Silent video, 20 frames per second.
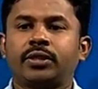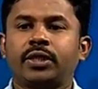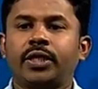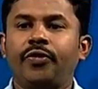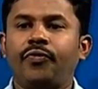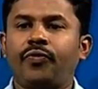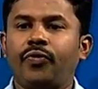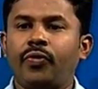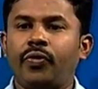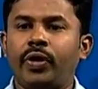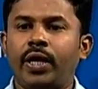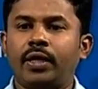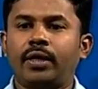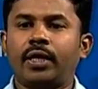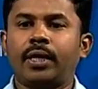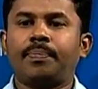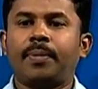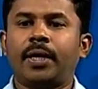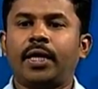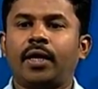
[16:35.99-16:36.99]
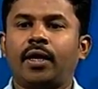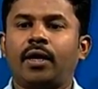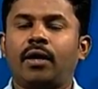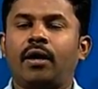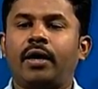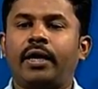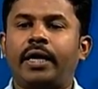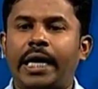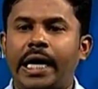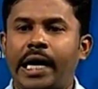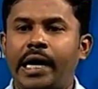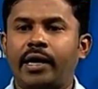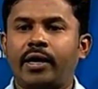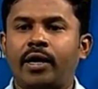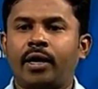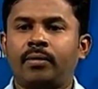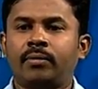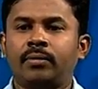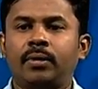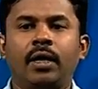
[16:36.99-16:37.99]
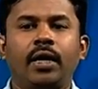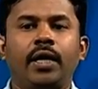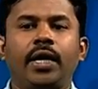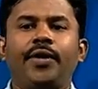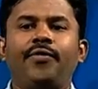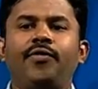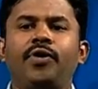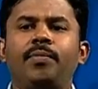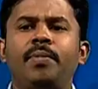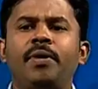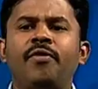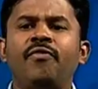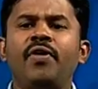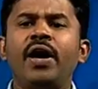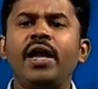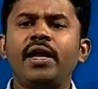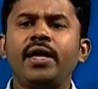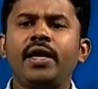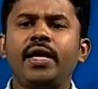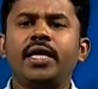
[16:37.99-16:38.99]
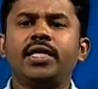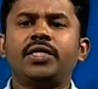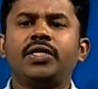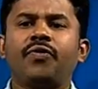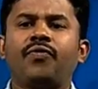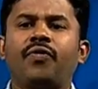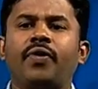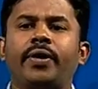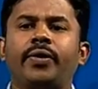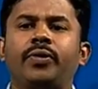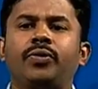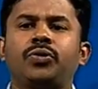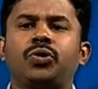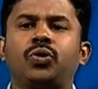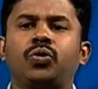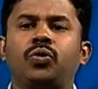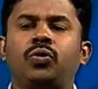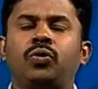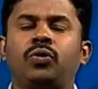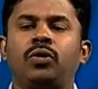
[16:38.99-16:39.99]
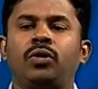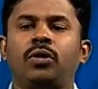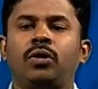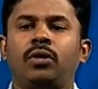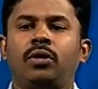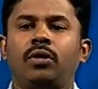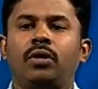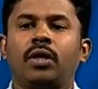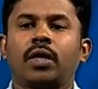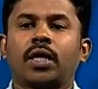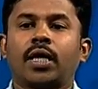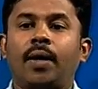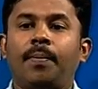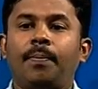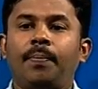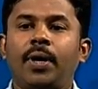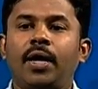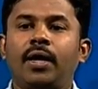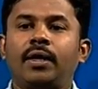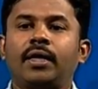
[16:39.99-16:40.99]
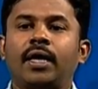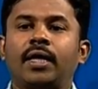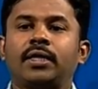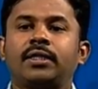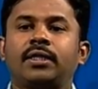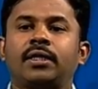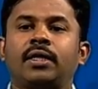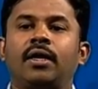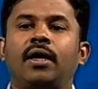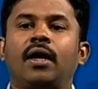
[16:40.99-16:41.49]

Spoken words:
If you read that particular diagram, it will be very easy for you to complete that,